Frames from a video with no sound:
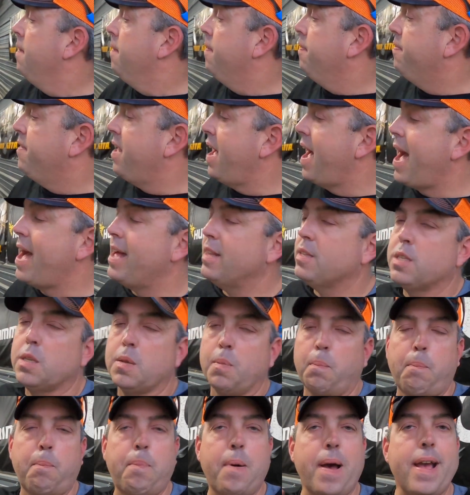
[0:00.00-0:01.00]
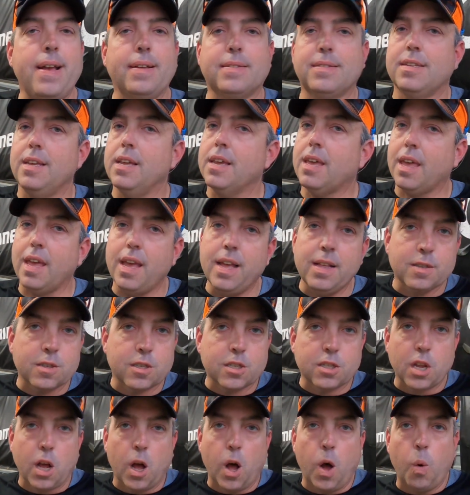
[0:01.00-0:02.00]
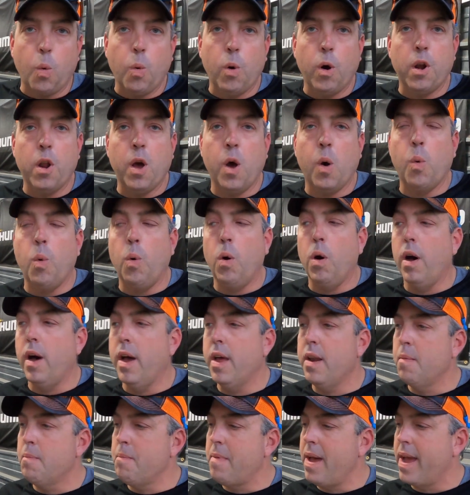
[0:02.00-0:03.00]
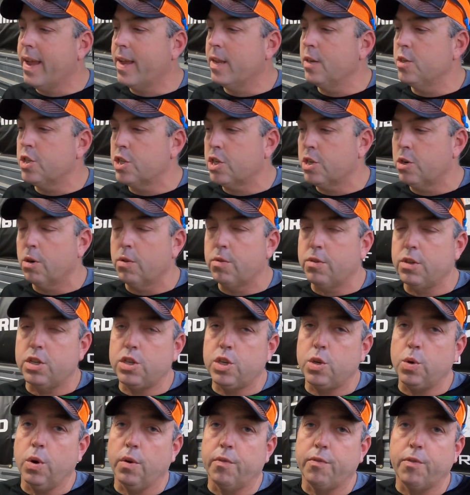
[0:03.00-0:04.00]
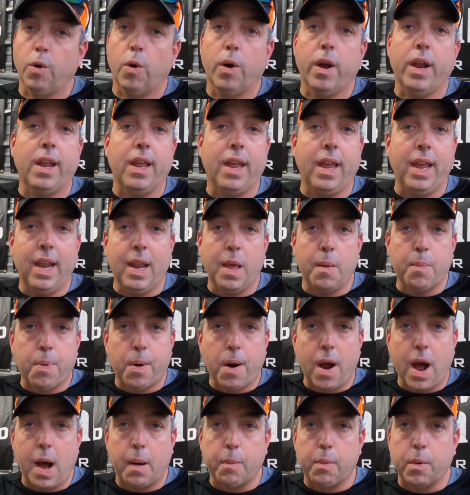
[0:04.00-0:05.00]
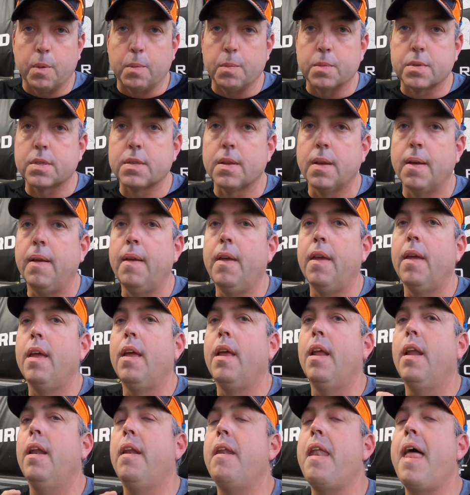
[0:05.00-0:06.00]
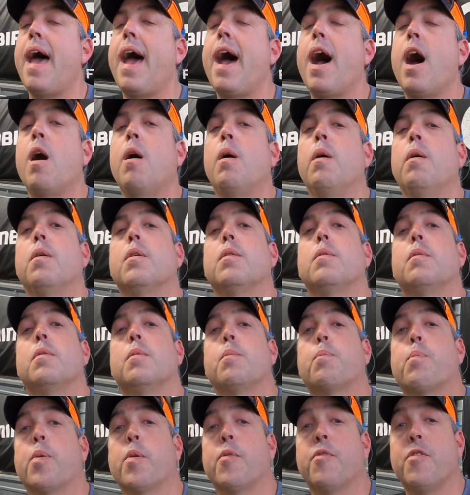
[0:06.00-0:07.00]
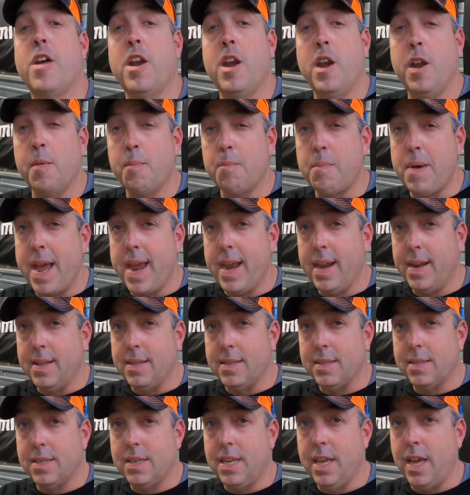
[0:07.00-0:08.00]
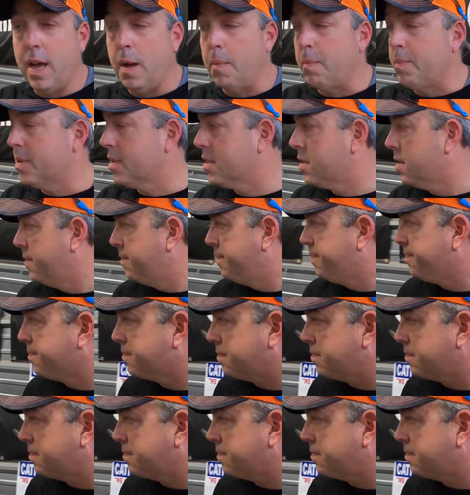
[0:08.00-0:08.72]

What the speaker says: That's basic install 101, making sure that you avoid any problems. Now, preventative maintenance tips.